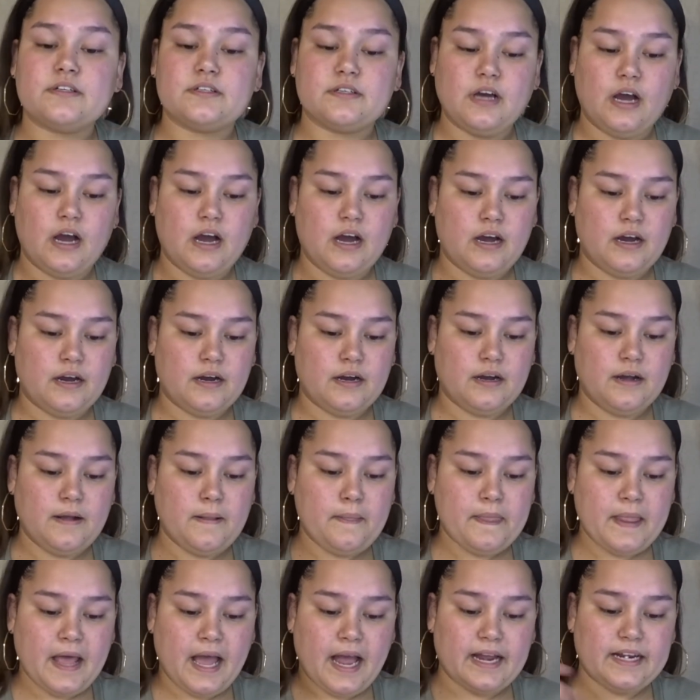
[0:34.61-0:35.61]

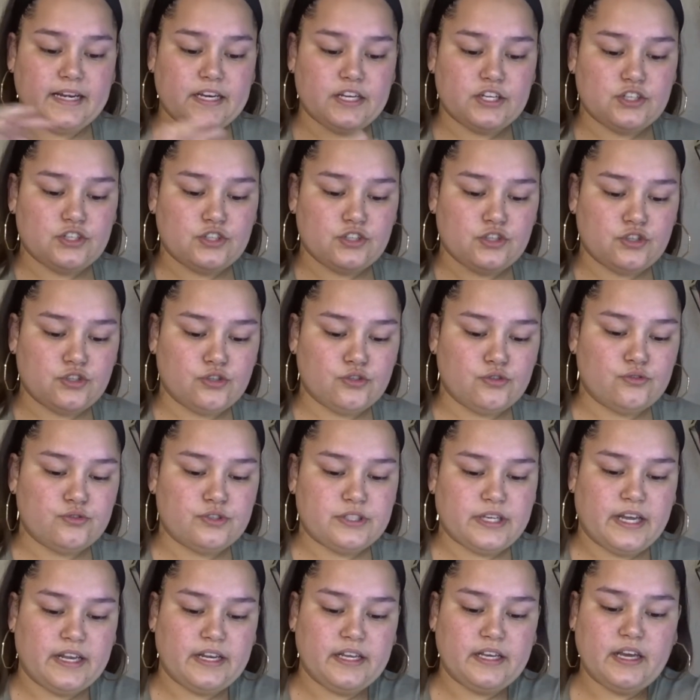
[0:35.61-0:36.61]
I didn't use
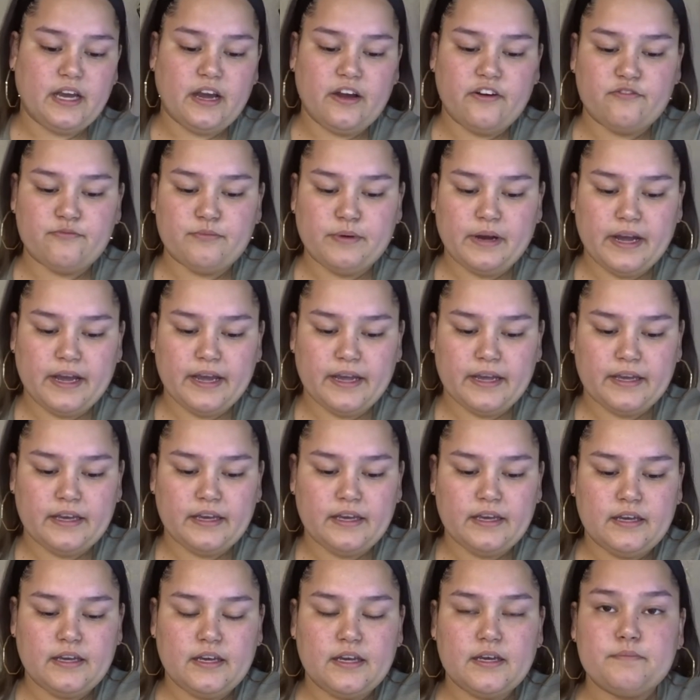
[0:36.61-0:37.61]
any of my
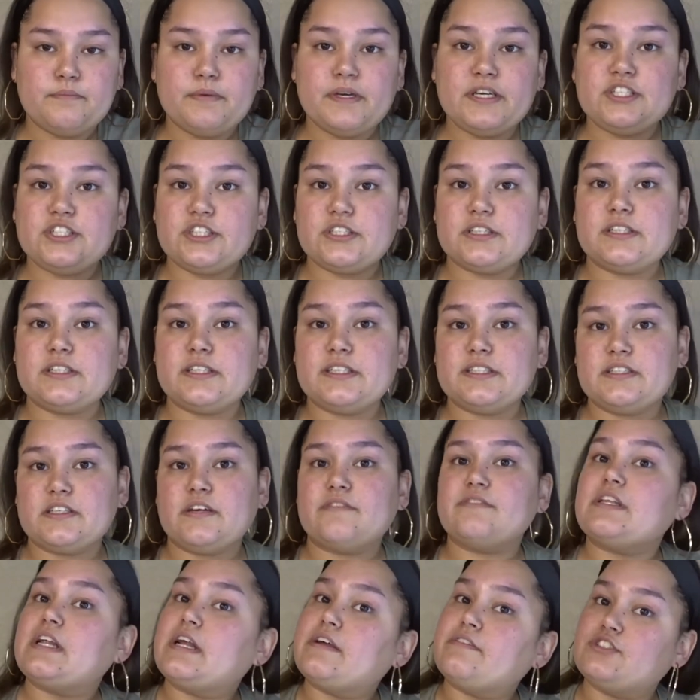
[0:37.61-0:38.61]
Peach and Lily stuff
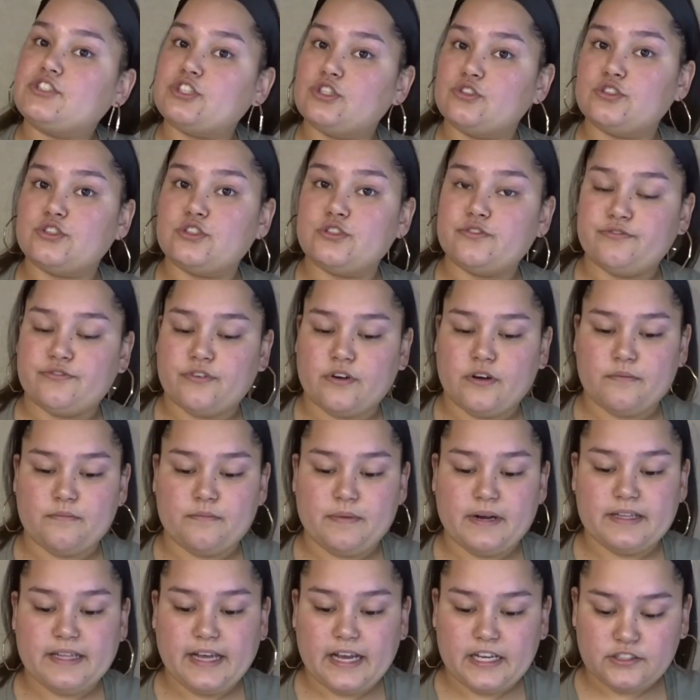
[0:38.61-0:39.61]
that I've showed you from
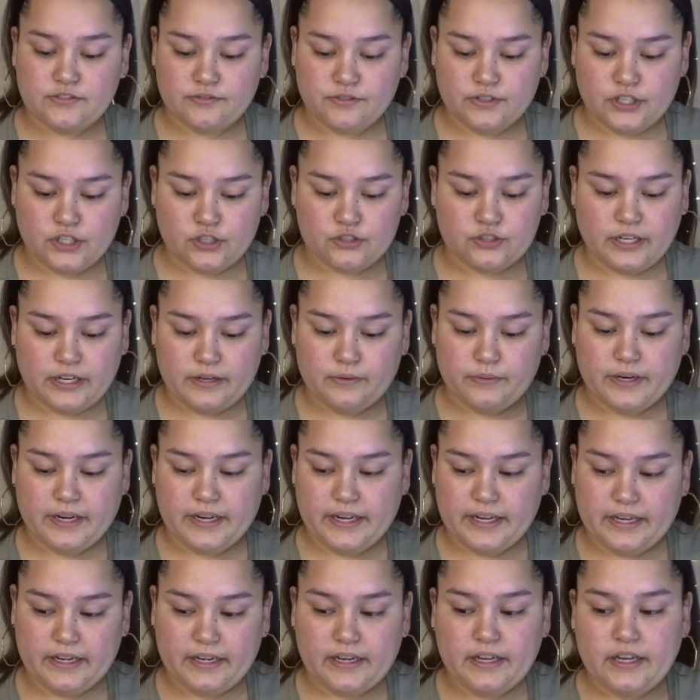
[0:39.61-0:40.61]
my last videos. I went
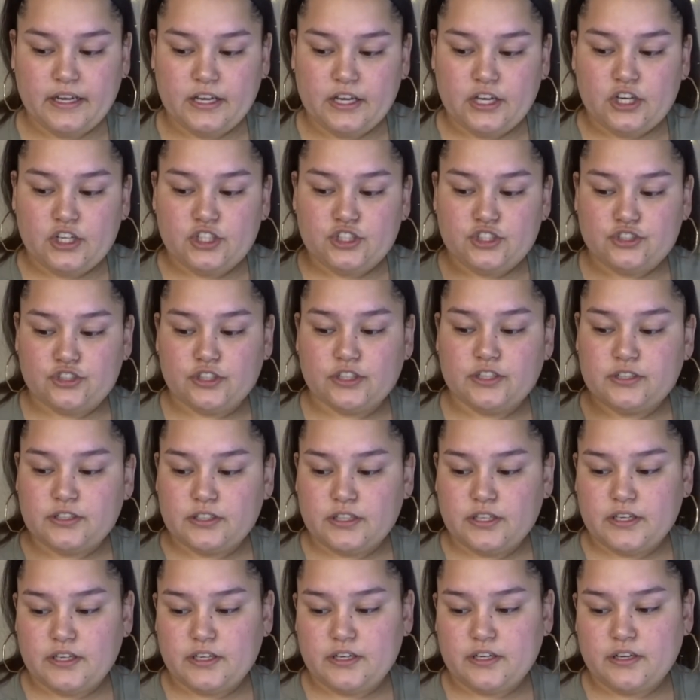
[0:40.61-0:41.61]
in
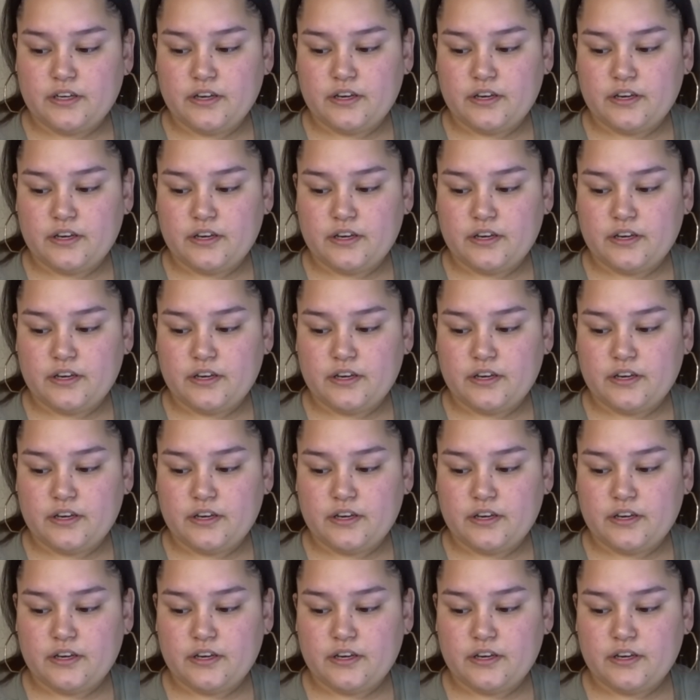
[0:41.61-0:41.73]
strictly